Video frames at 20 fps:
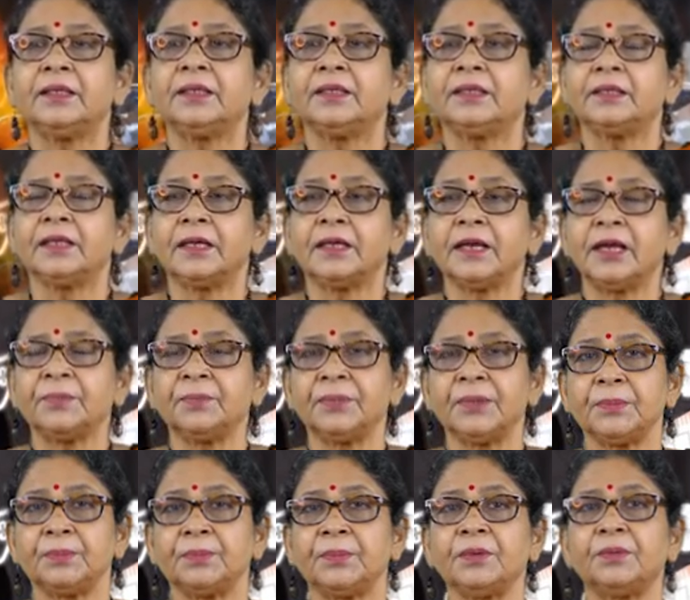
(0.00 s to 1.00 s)
and there are
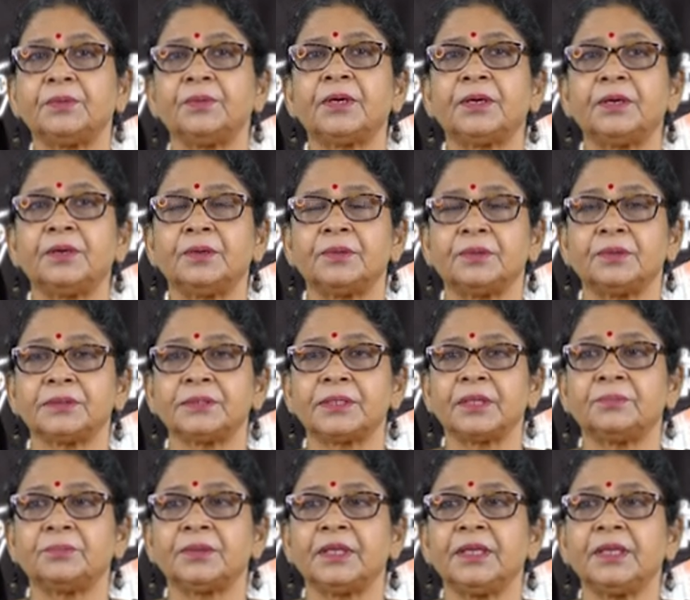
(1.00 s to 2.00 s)
people who control
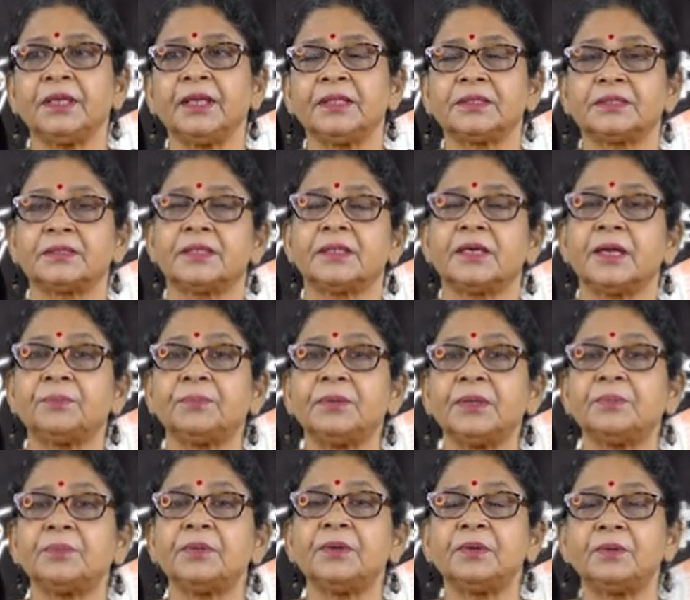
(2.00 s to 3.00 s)
something else, there are
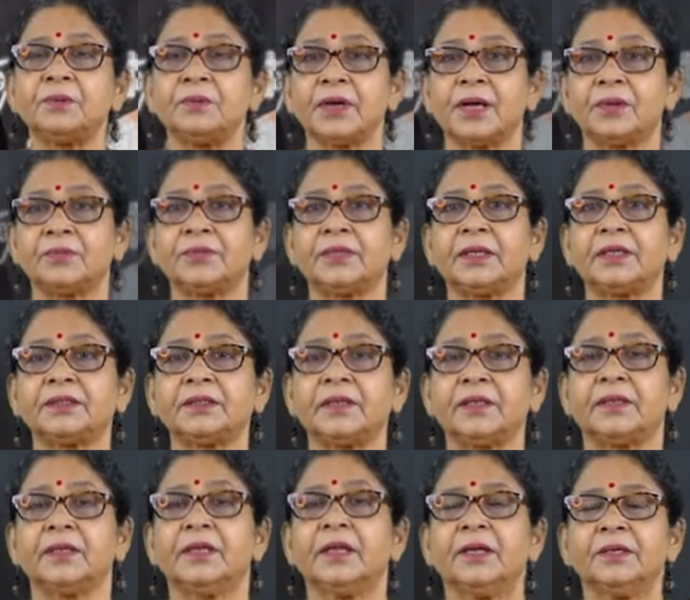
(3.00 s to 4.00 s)
people who have
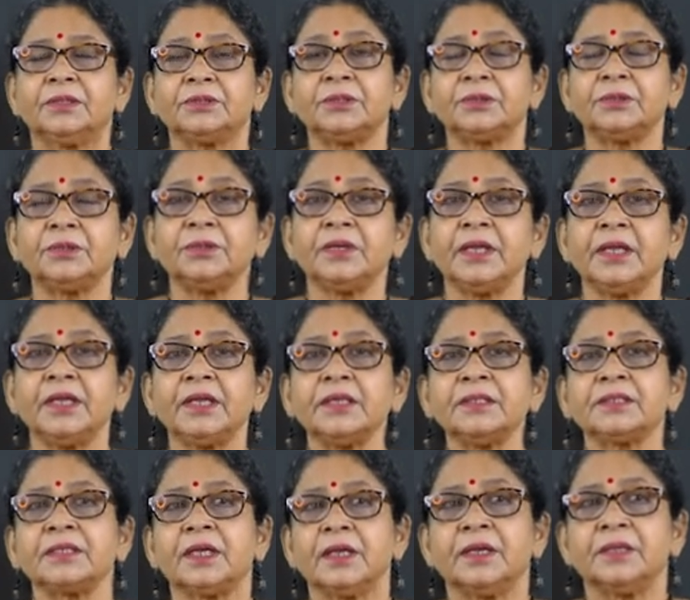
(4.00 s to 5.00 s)
nothing. So
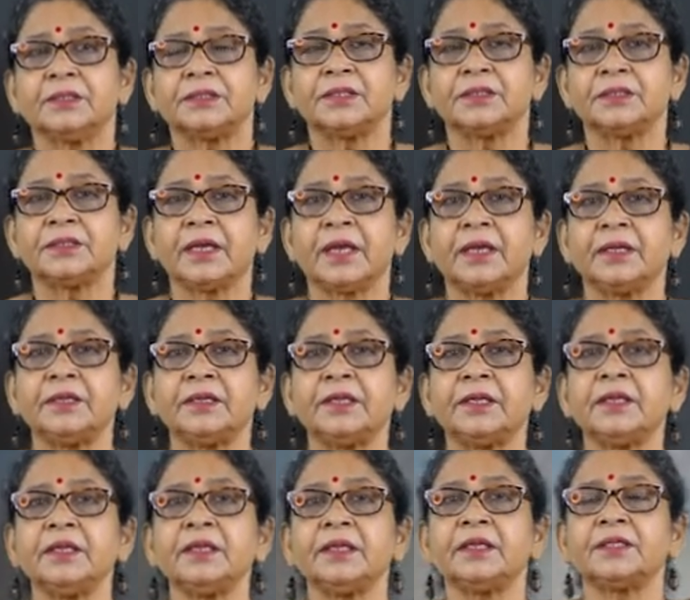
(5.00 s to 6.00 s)
today's
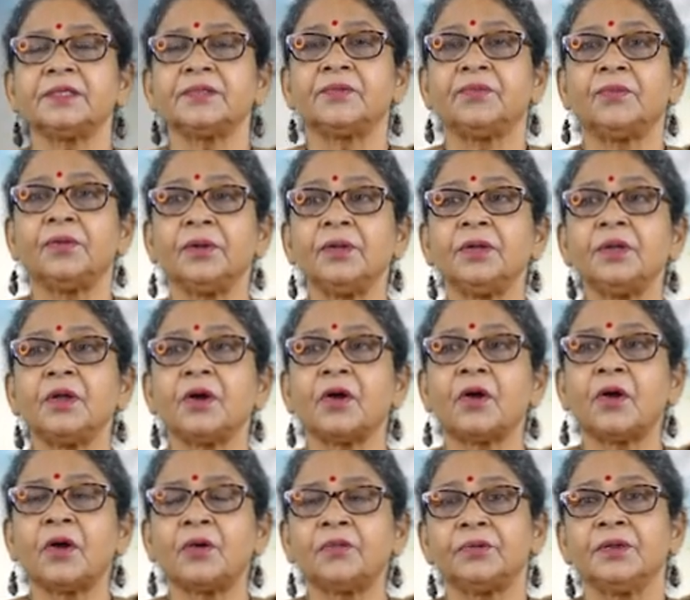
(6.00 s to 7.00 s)
society is
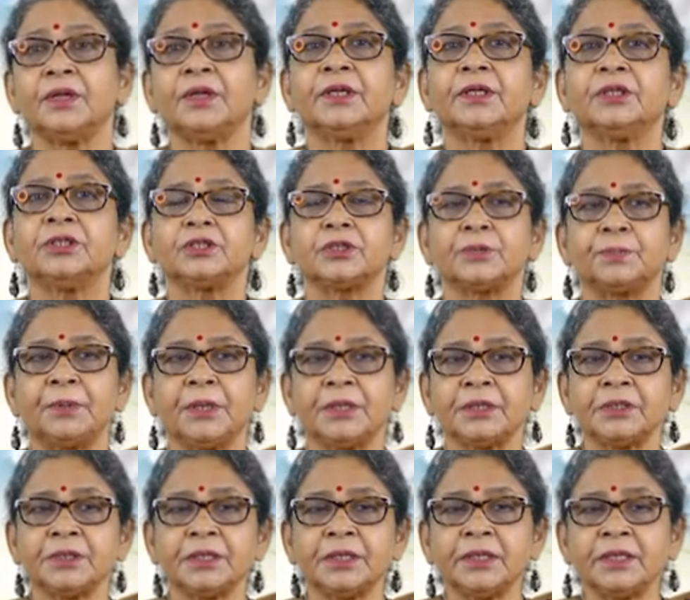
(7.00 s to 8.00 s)
full of
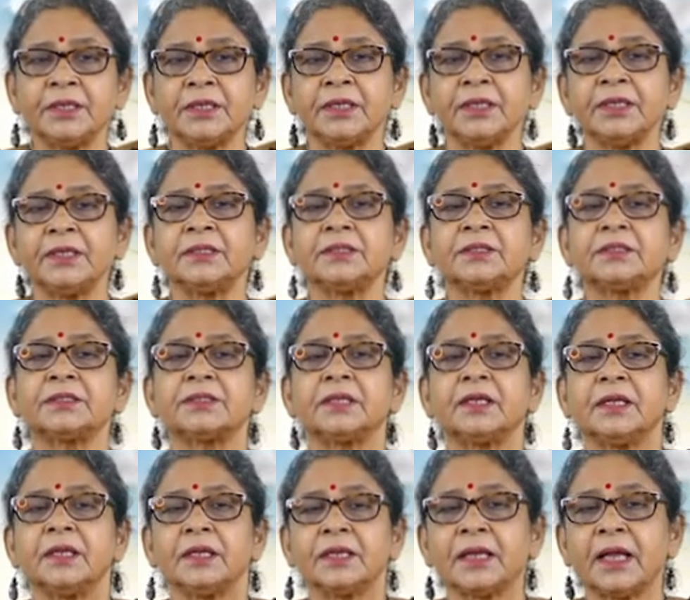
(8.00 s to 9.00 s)

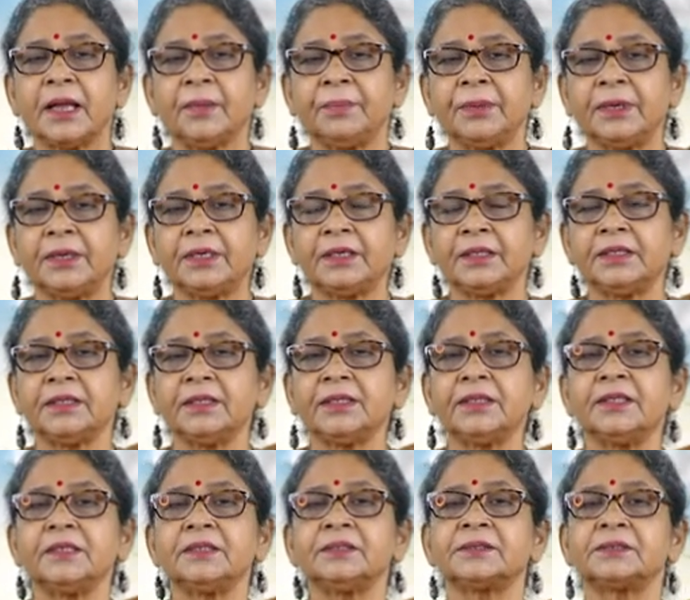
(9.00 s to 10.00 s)
specialists,
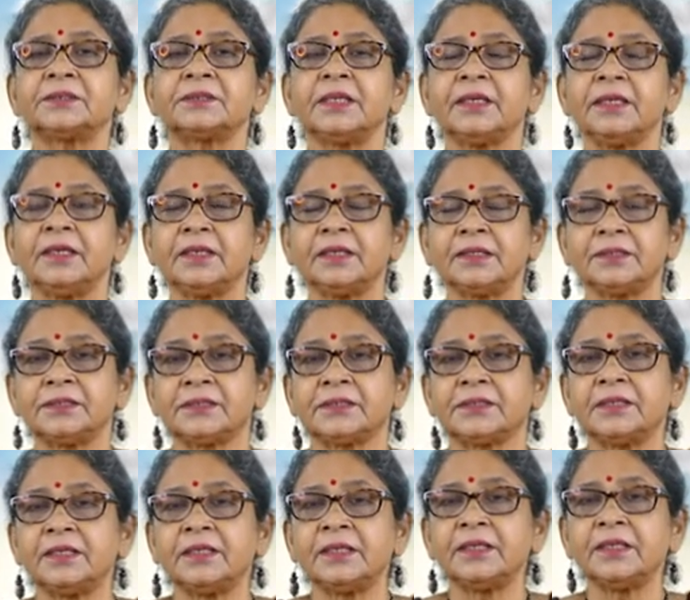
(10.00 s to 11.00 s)
capitalists,
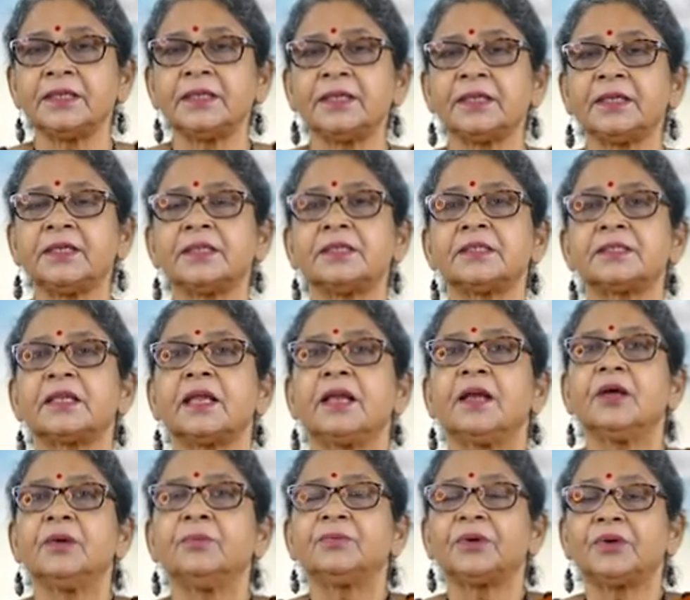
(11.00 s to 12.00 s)

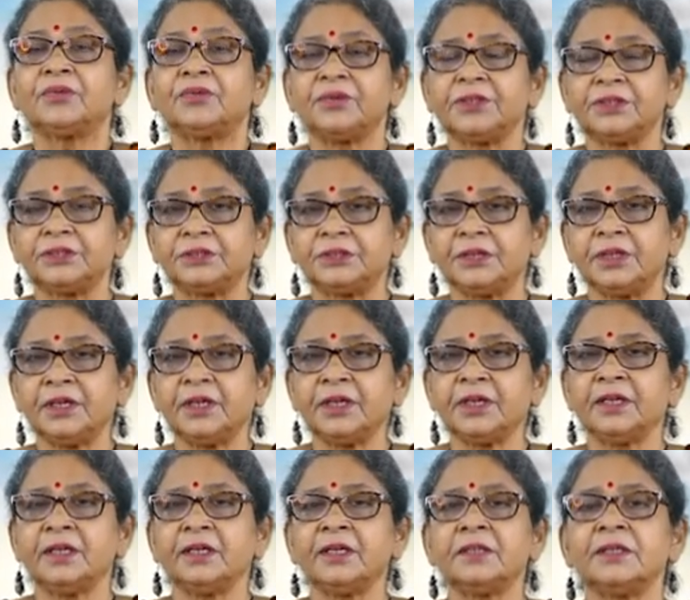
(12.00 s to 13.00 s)
industrialists,
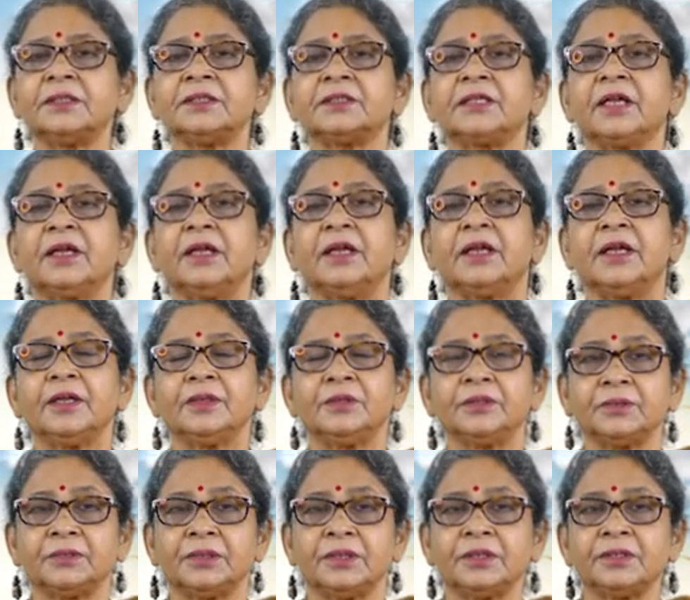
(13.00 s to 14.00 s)
professionals,
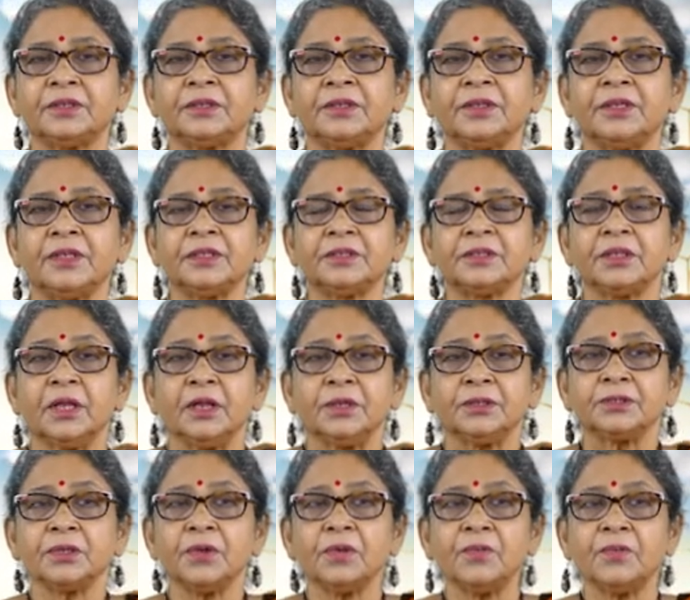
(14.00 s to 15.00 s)
educationists.
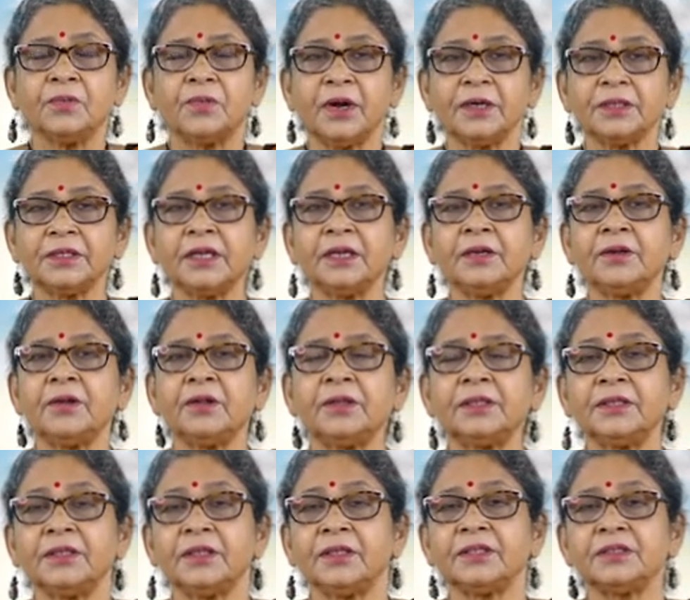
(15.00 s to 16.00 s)
So what are
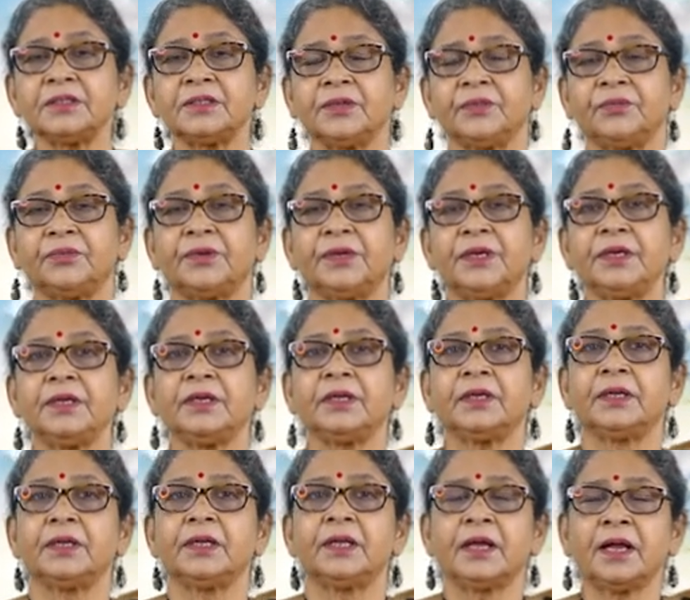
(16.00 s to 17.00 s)
all these
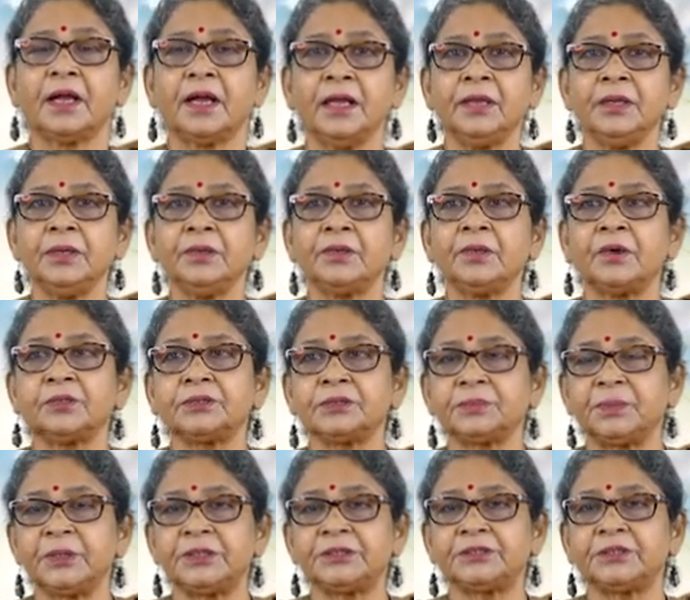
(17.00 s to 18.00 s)
different kind
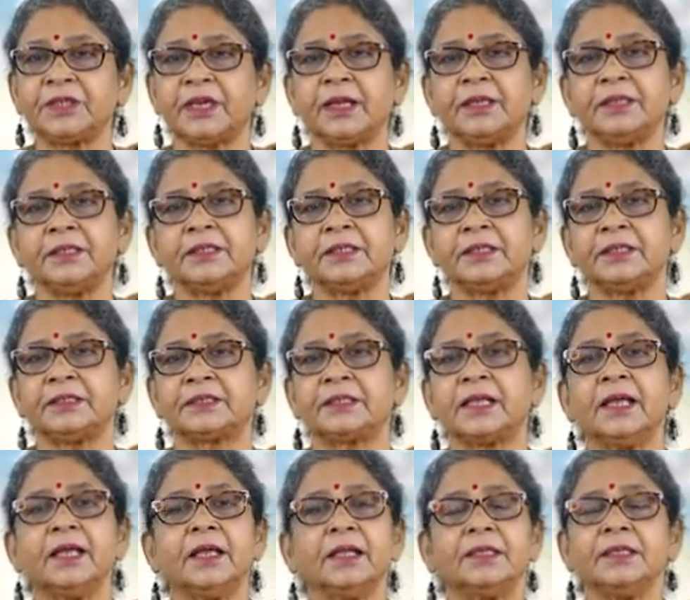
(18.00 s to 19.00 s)
of
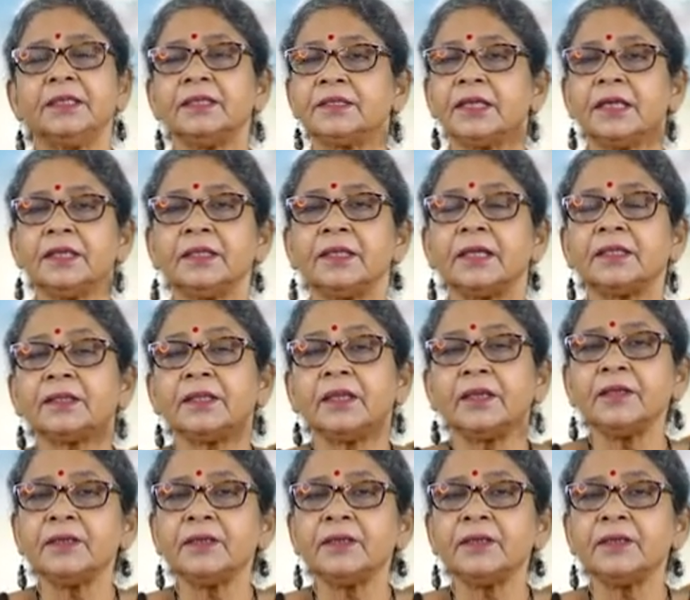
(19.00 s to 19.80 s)
specialities? These are